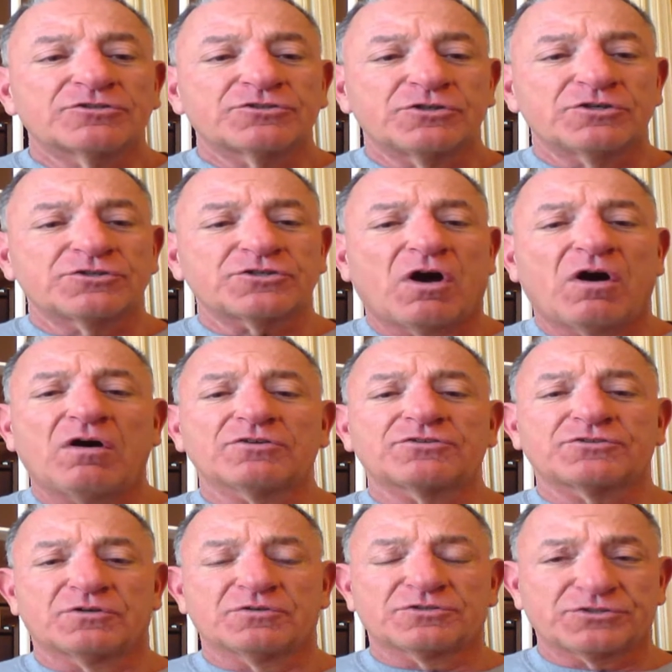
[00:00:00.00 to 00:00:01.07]
Serge
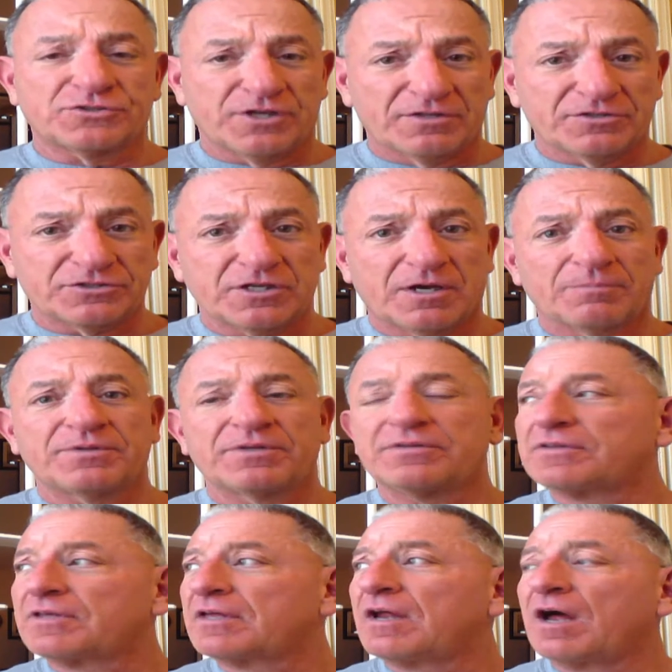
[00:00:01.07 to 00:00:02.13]
also said
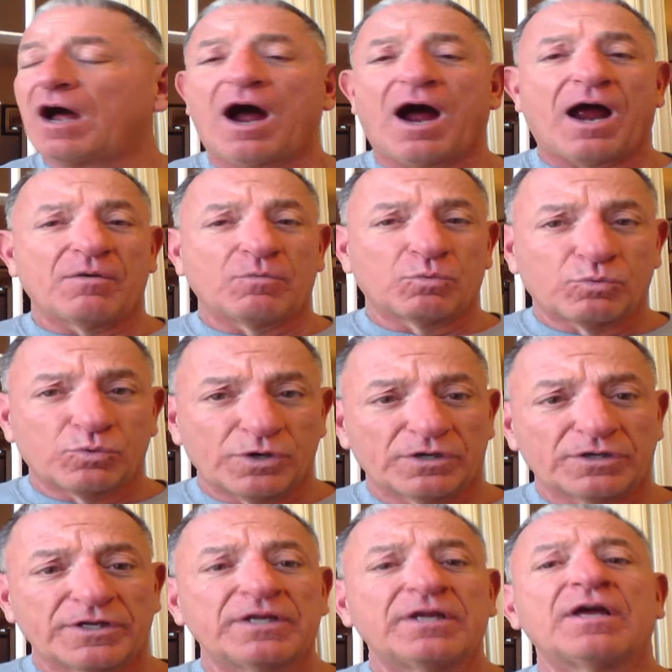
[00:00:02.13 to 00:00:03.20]
something that I
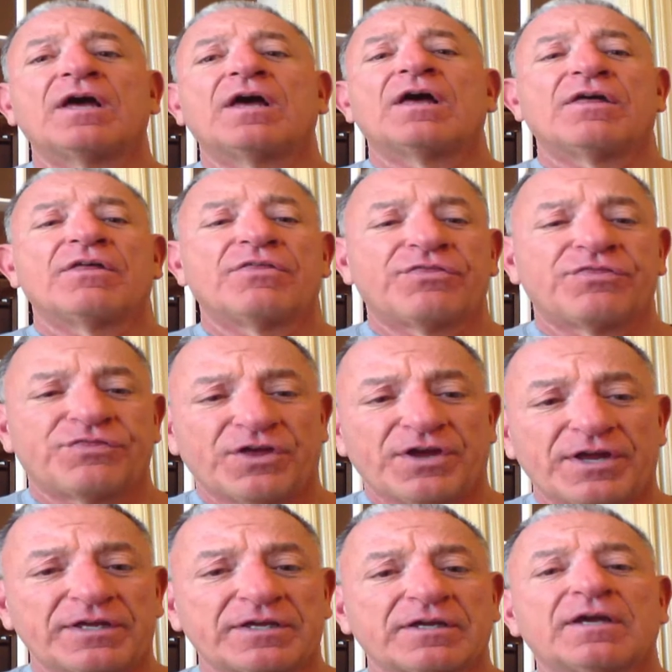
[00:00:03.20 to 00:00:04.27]
really
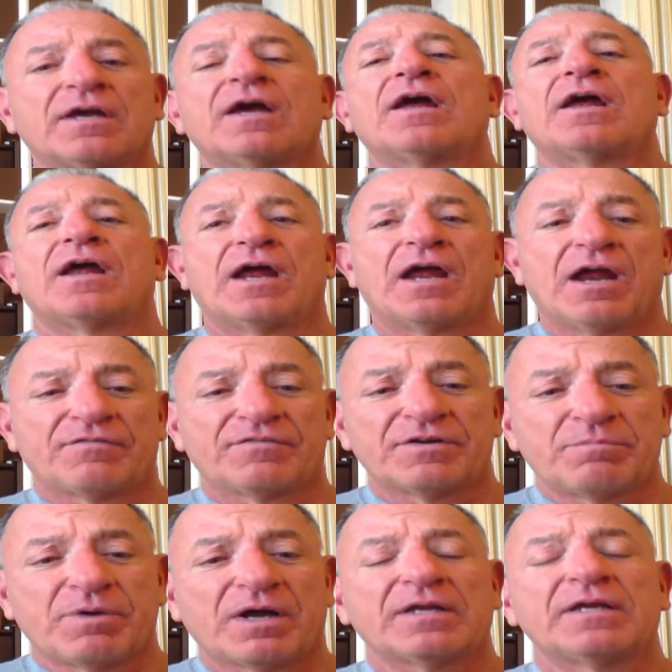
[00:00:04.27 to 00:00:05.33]
think
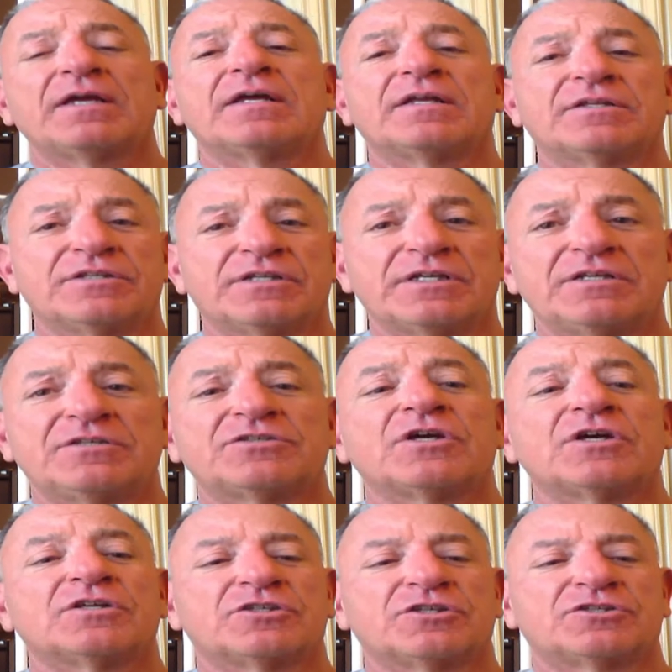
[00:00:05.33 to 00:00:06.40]
everybody needs
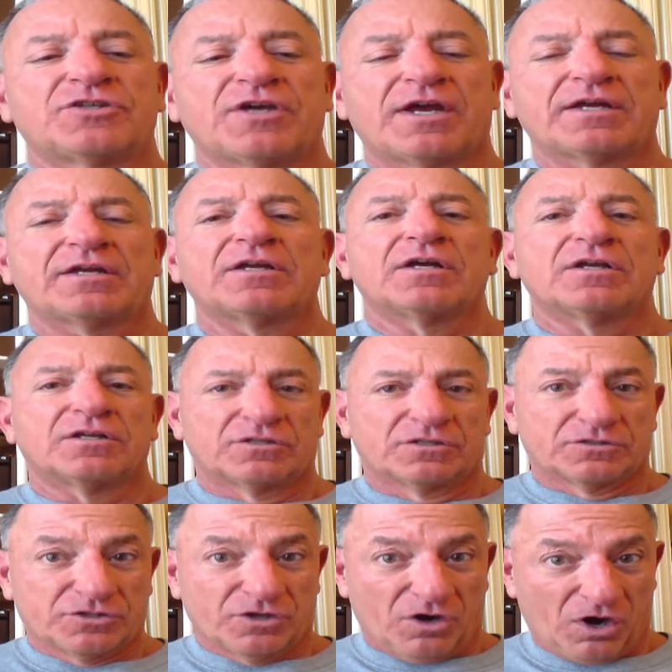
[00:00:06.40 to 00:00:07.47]
to take
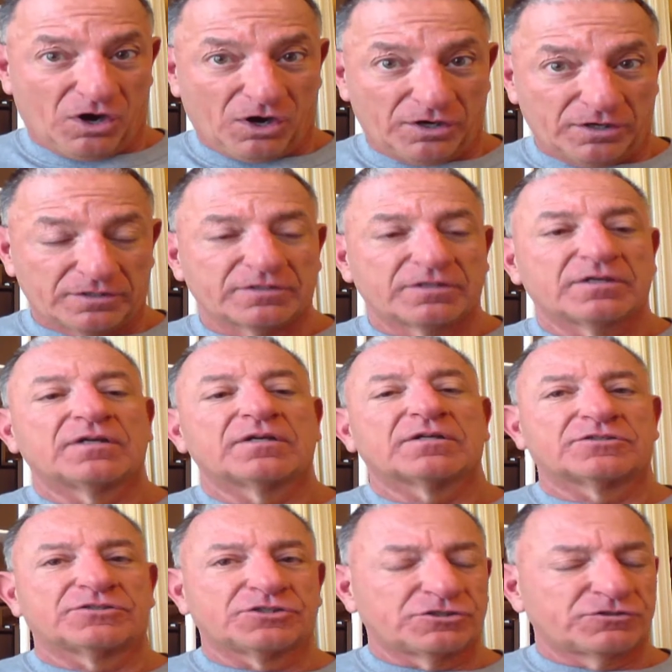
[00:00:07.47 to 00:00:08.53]
to heart.
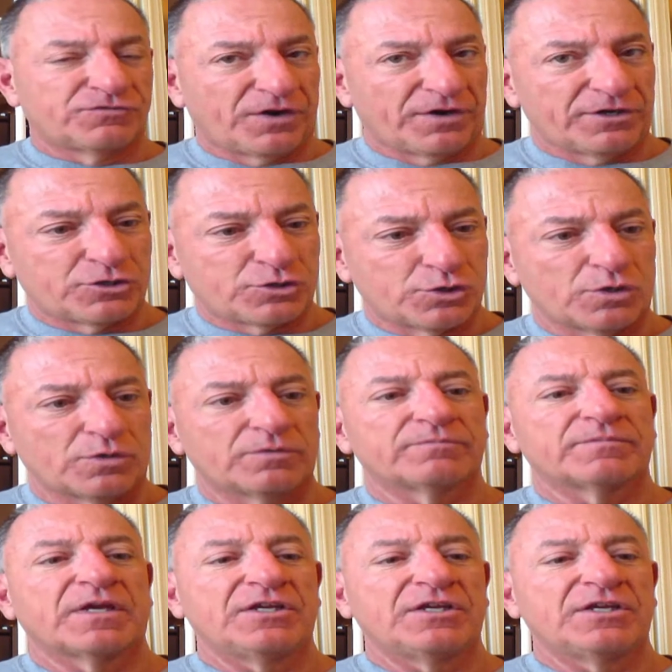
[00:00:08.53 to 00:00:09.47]
This is very true.